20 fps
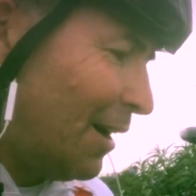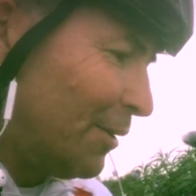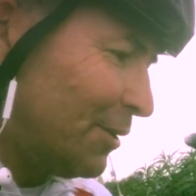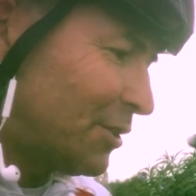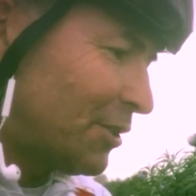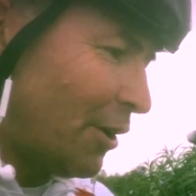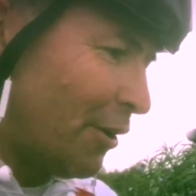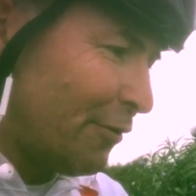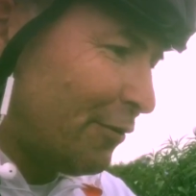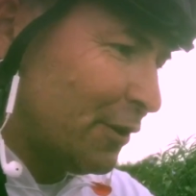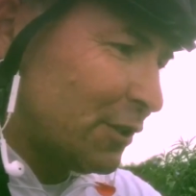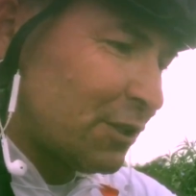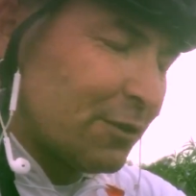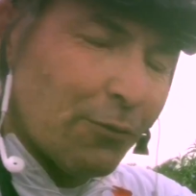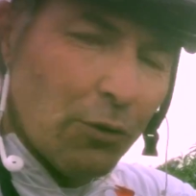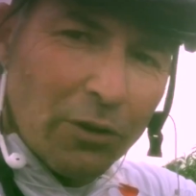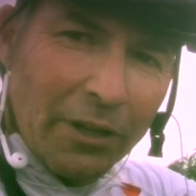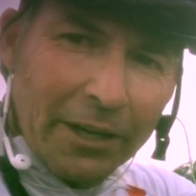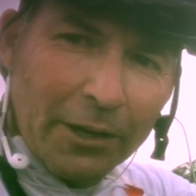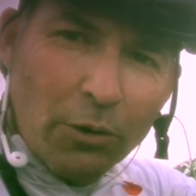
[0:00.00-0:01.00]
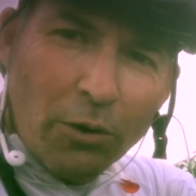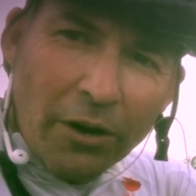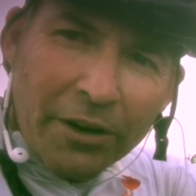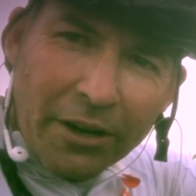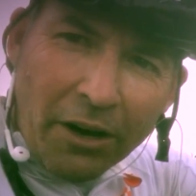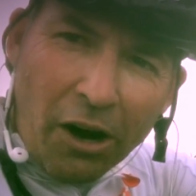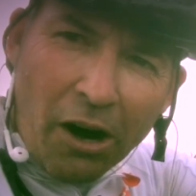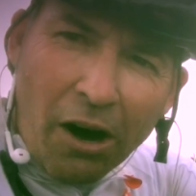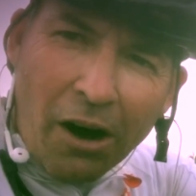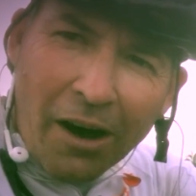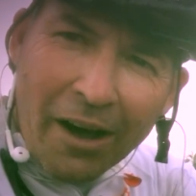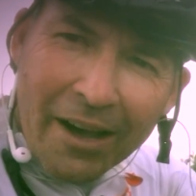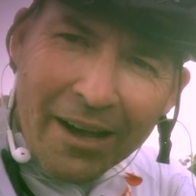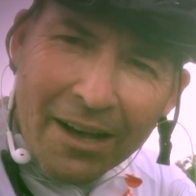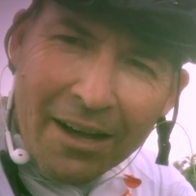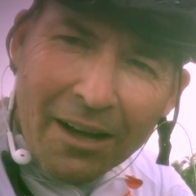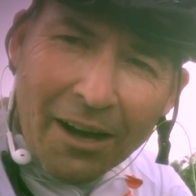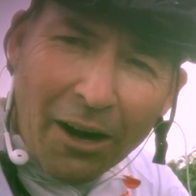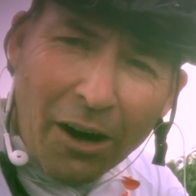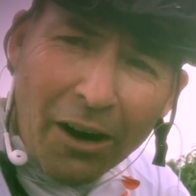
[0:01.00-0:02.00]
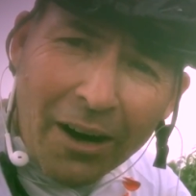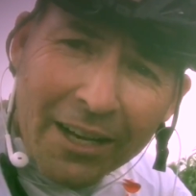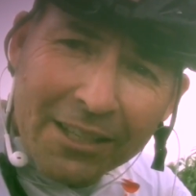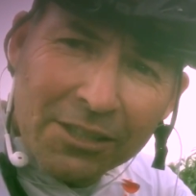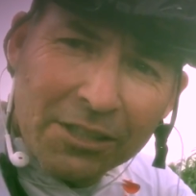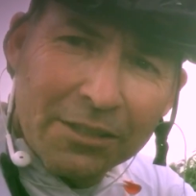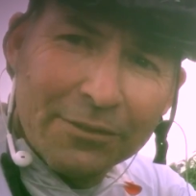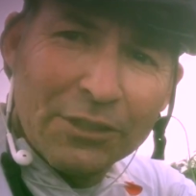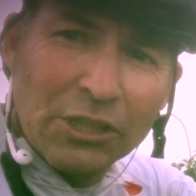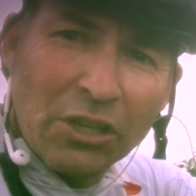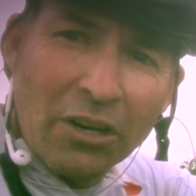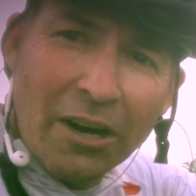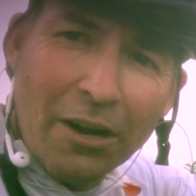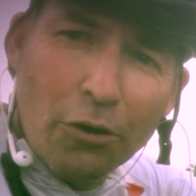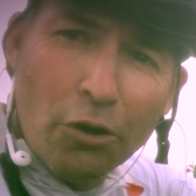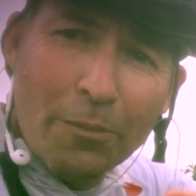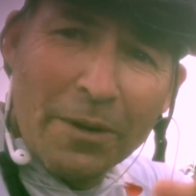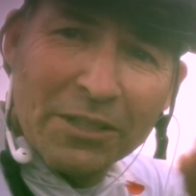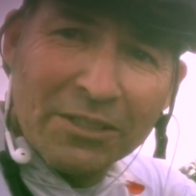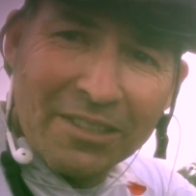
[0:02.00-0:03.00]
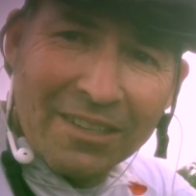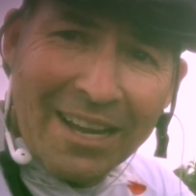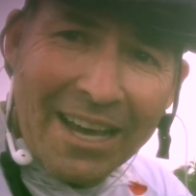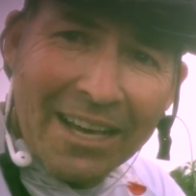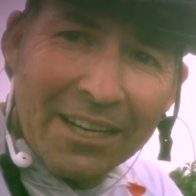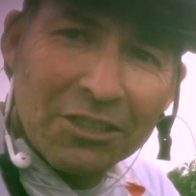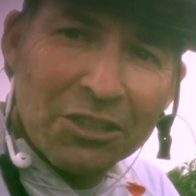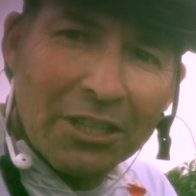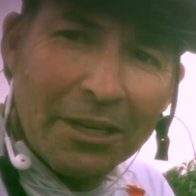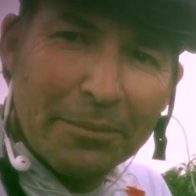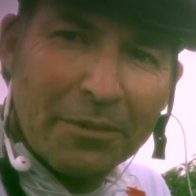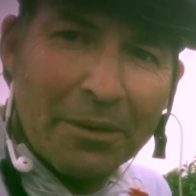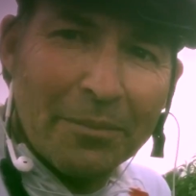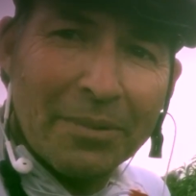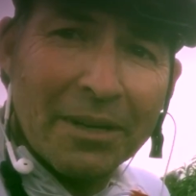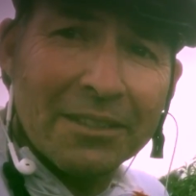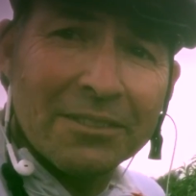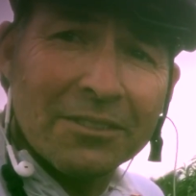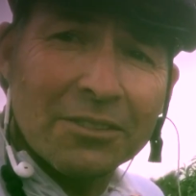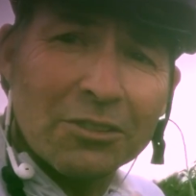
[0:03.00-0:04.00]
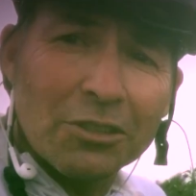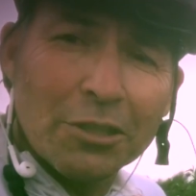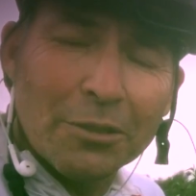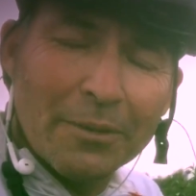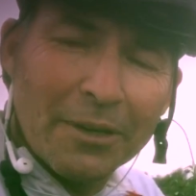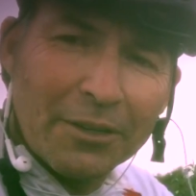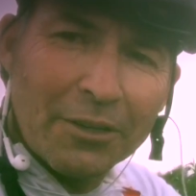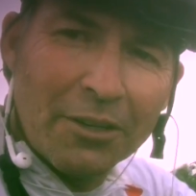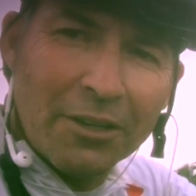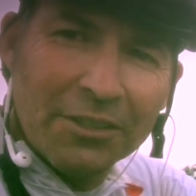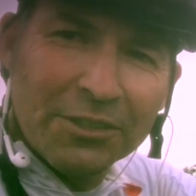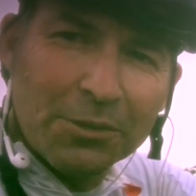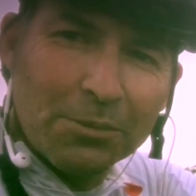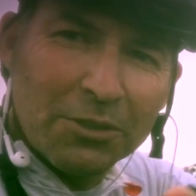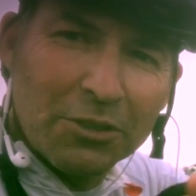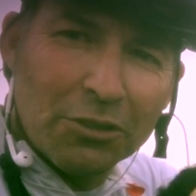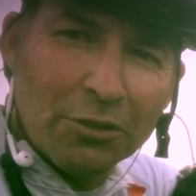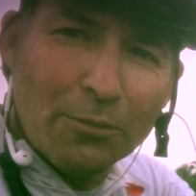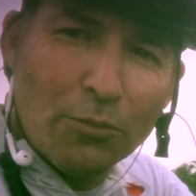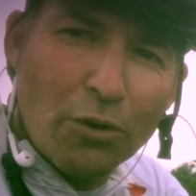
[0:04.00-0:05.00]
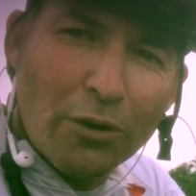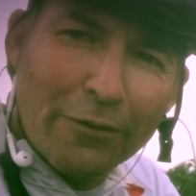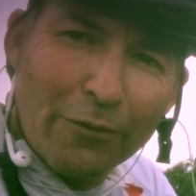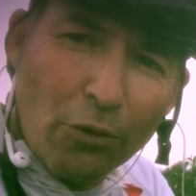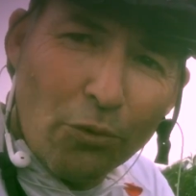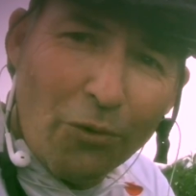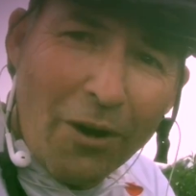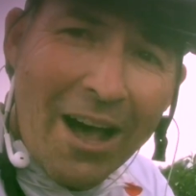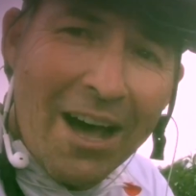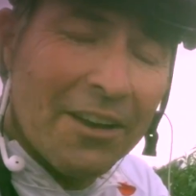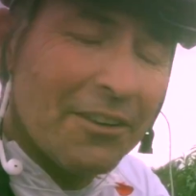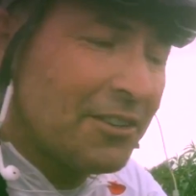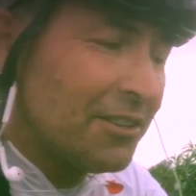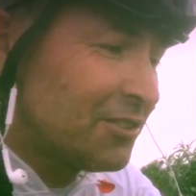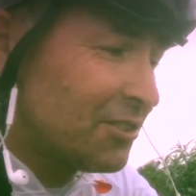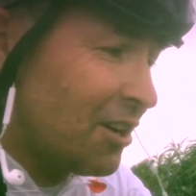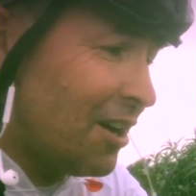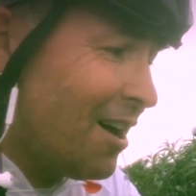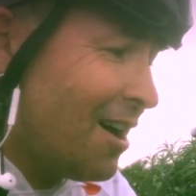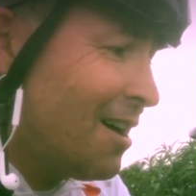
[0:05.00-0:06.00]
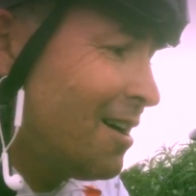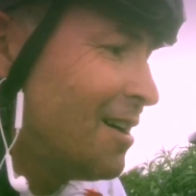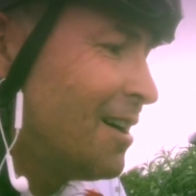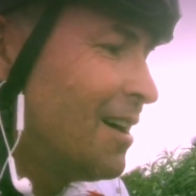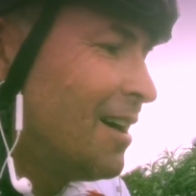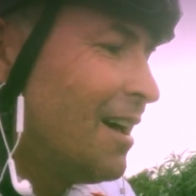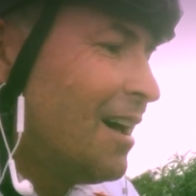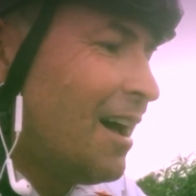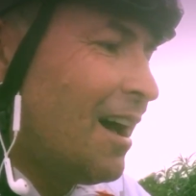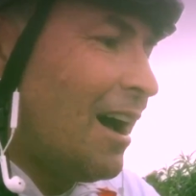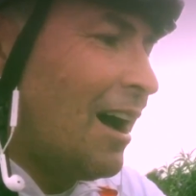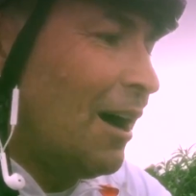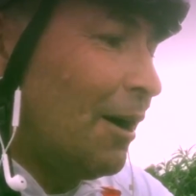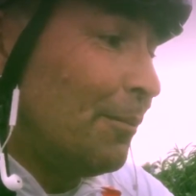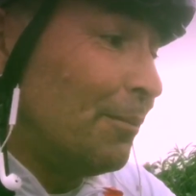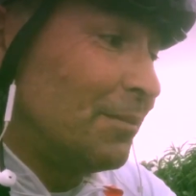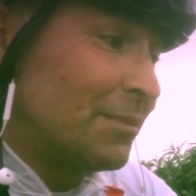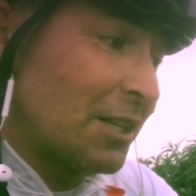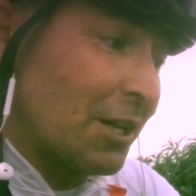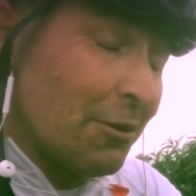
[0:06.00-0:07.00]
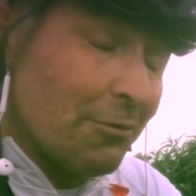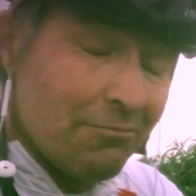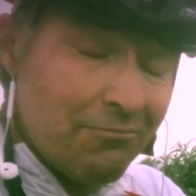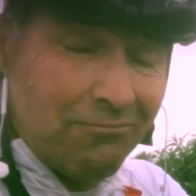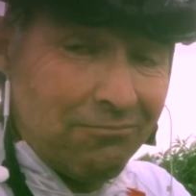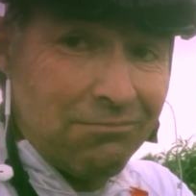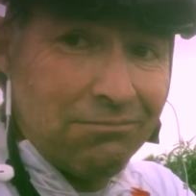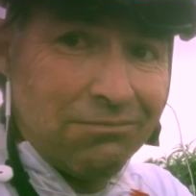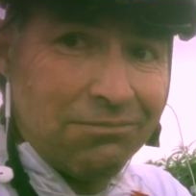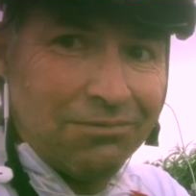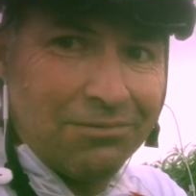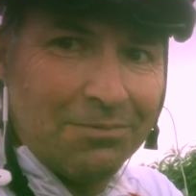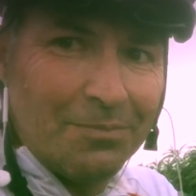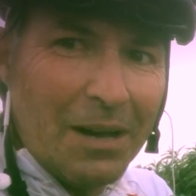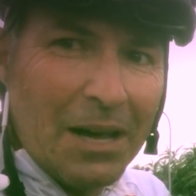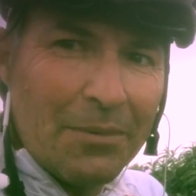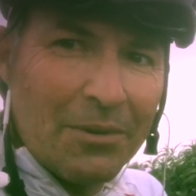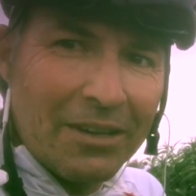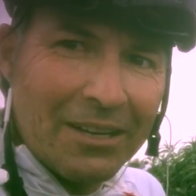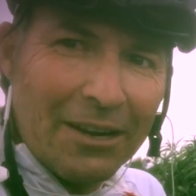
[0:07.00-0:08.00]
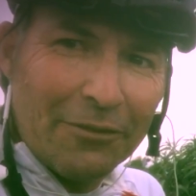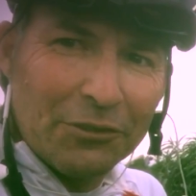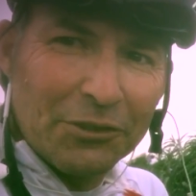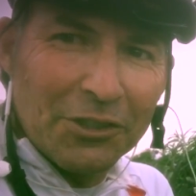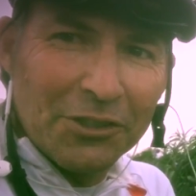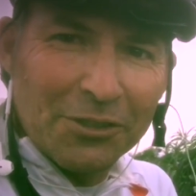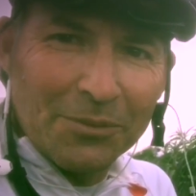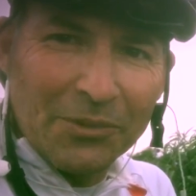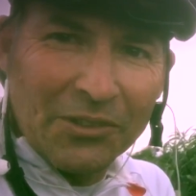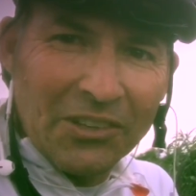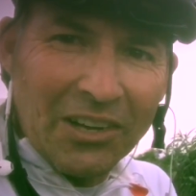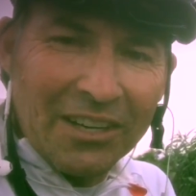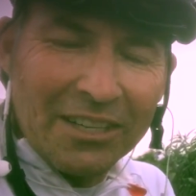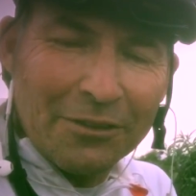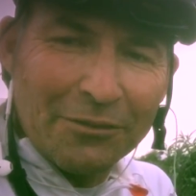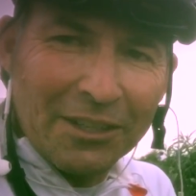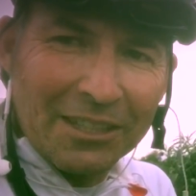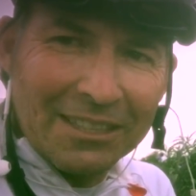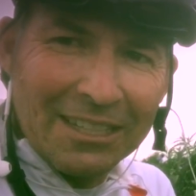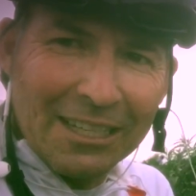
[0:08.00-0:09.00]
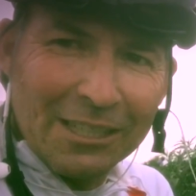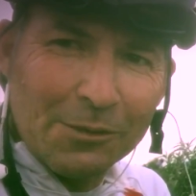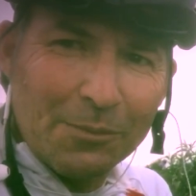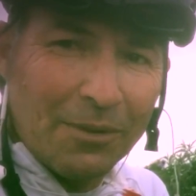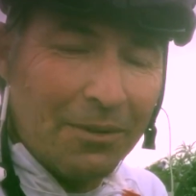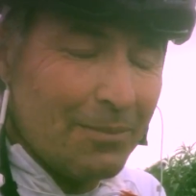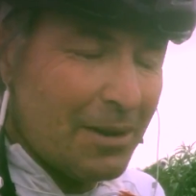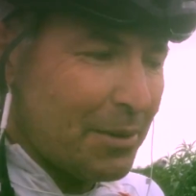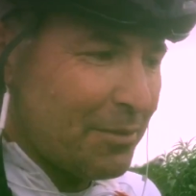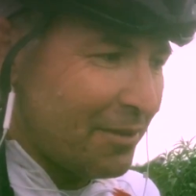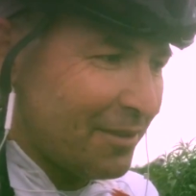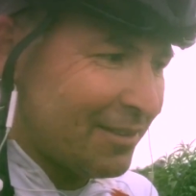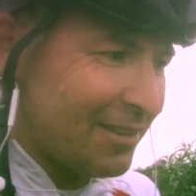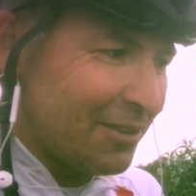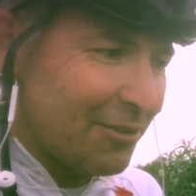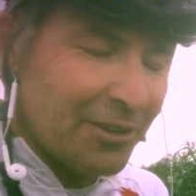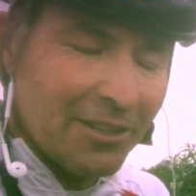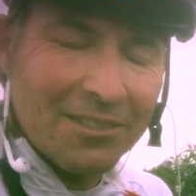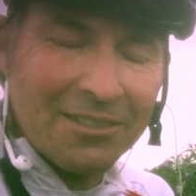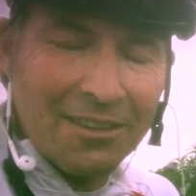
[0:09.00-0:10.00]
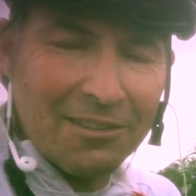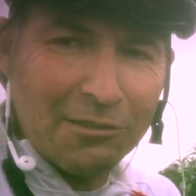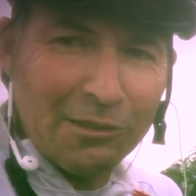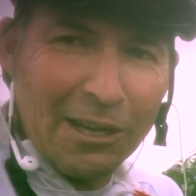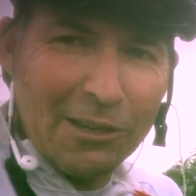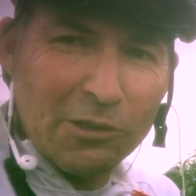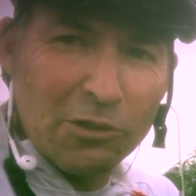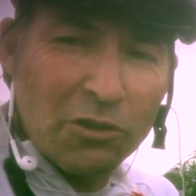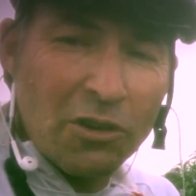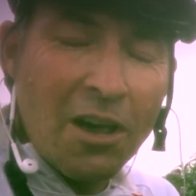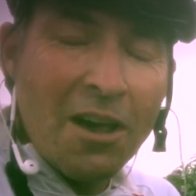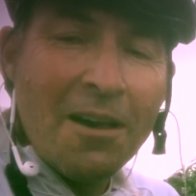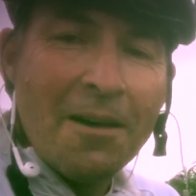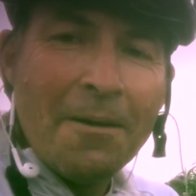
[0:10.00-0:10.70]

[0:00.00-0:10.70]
So first of all, they're quite a higher sort of a tyre, almost an egg shape compared to the Turbo Cottons, which are more of a round tyre. So maybe you'd have to do some scientific tests, but maybe the theory is there's less